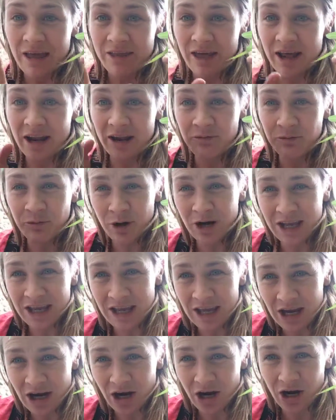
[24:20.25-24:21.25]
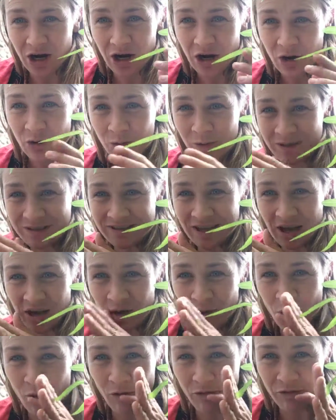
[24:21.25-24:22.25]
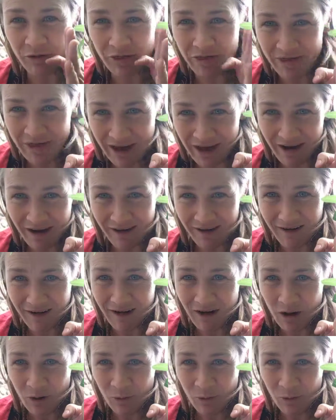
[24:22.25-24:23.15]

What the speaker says: that if we're here, we set a goal for there,